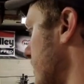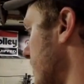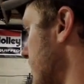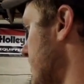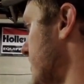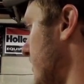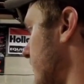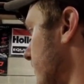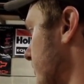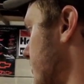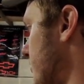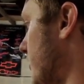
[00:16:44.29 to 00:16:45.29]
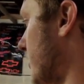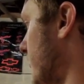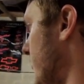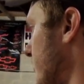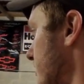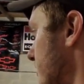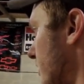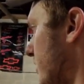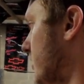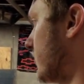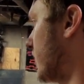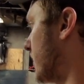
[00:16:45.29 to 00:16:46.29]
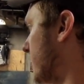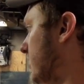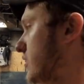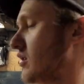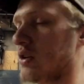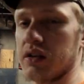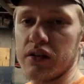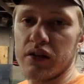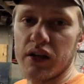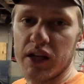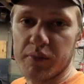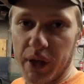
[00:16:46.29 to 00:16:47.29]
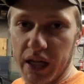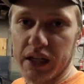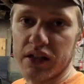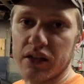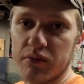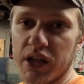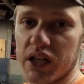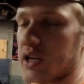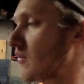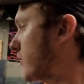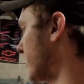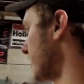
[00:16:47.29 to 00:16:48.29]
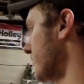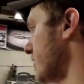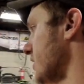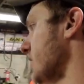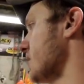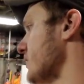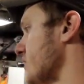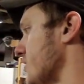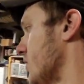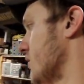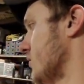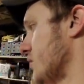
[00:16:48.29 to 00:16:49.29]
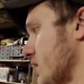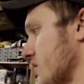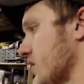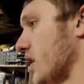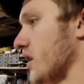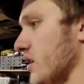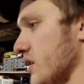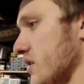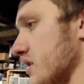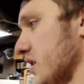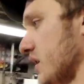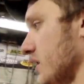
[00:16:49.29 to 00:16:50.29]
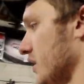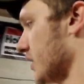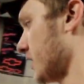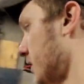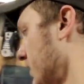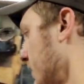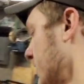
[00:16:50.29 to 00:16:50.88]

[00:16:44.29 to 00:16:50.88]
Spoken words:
get this thing flipped so we can really start cleaning and painting and making everything look nice. So that's kind of the intent here.